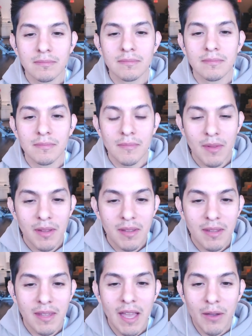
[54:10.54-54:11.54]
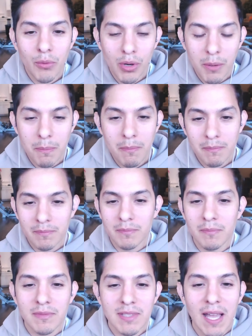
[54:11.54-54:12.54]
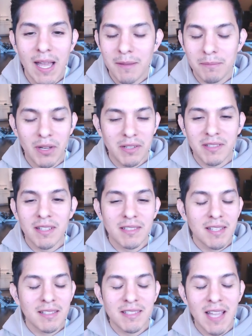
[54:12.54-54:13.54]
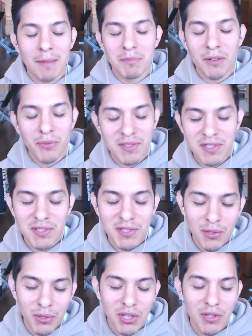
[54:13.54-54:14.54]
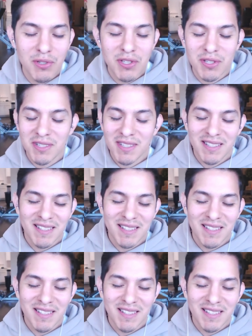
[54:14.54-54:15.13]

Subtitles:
Mm. Yeah, we're the time difference is so huge.